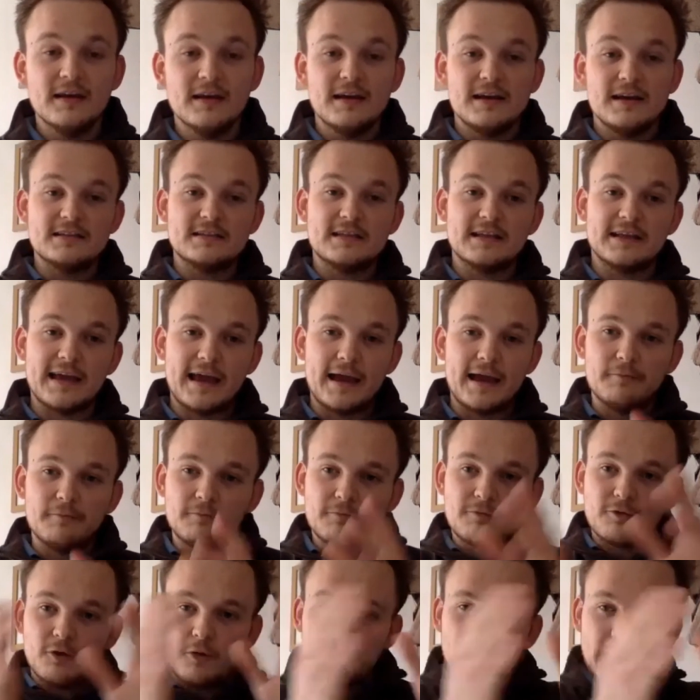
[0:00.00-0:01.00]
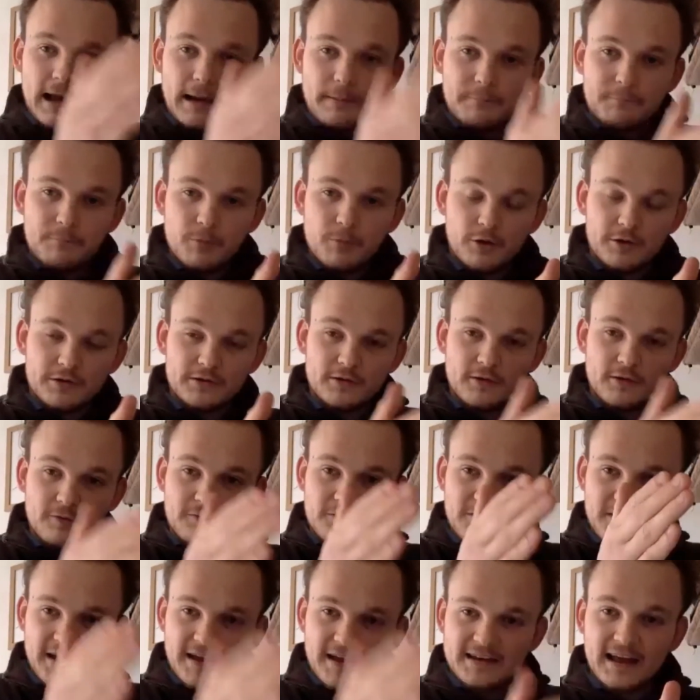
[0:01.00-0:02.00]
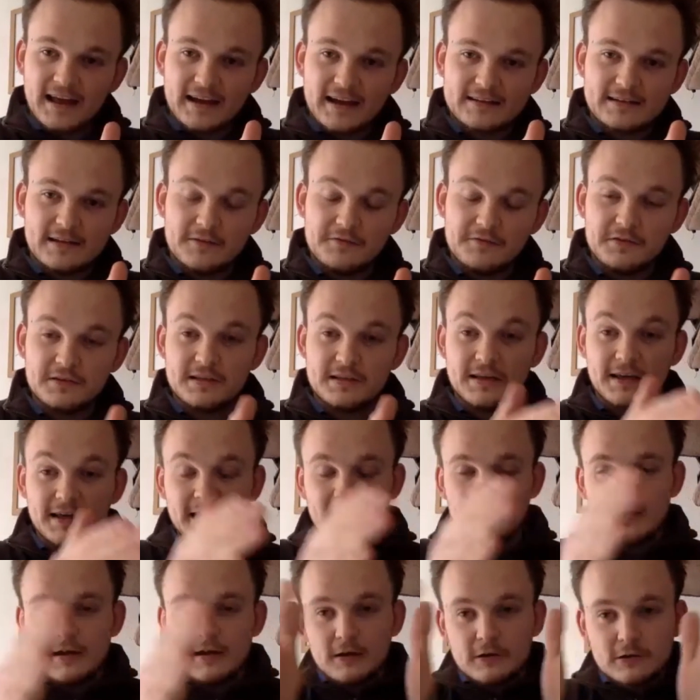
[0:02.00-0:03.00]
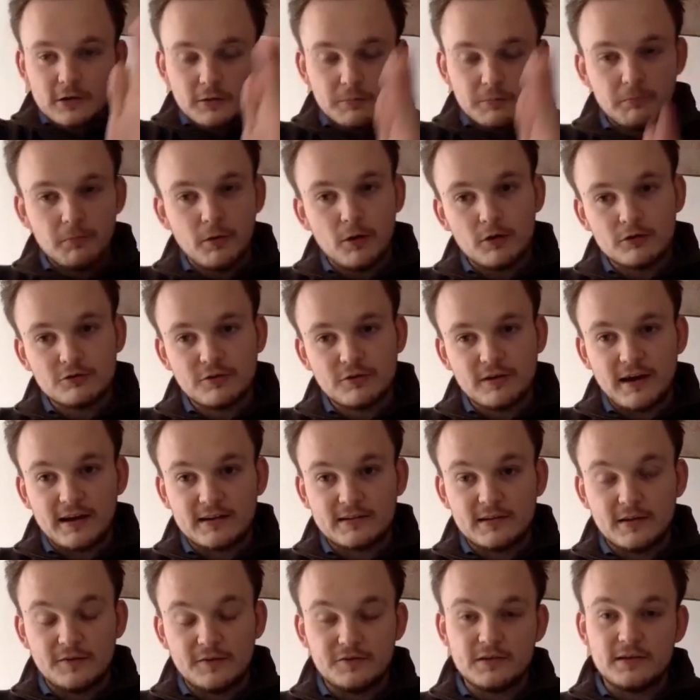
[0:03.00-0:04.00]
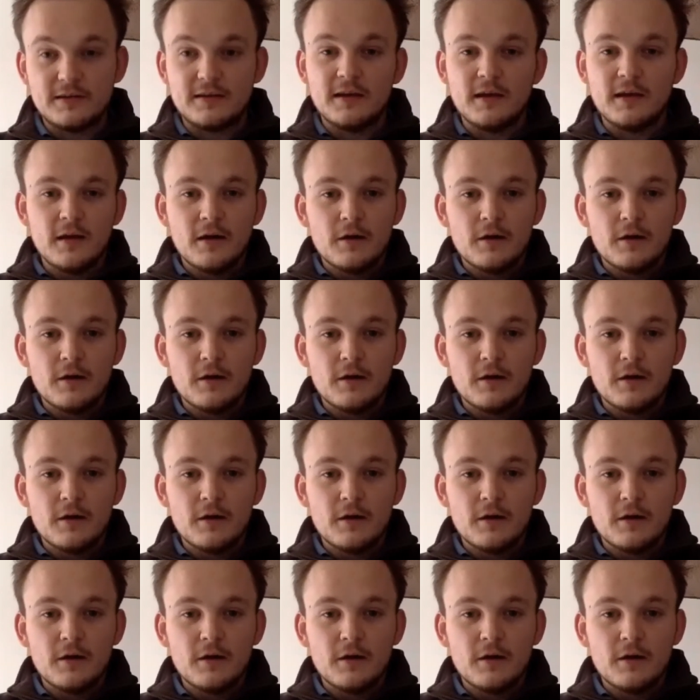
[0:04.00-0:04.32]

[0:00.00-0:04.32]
is to get them from that point of inactivity to moderate activity.